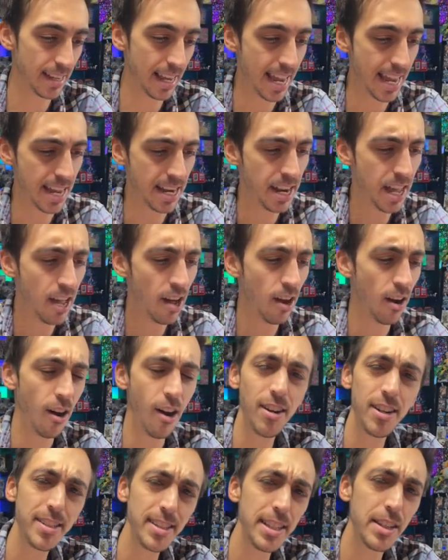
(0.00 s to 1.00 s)
And
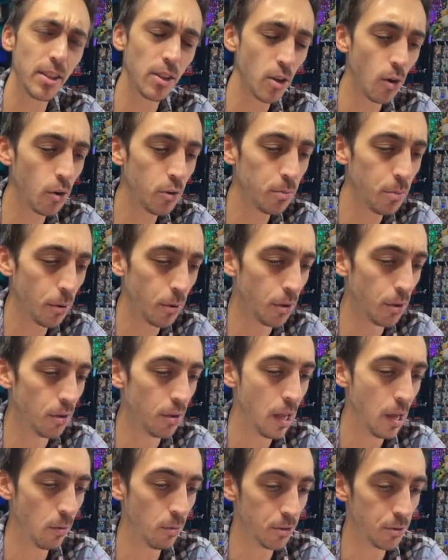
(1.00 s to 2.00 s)
honestly, the gold pull
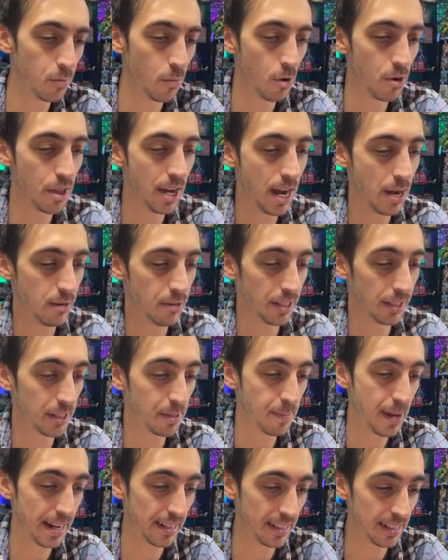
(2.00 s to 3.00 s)
was more than I was
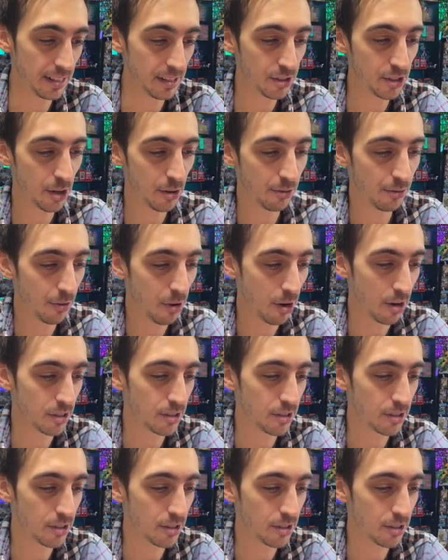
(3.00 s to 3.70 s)
expecting so far.